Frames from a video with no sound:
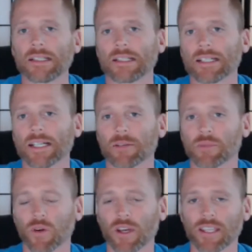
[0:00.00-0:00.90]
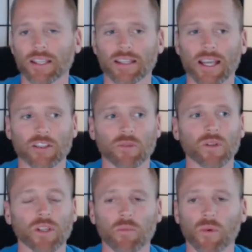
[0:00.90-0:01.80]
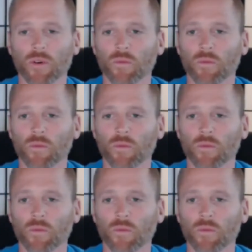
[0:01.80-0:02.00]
Um, so I think that that's a really important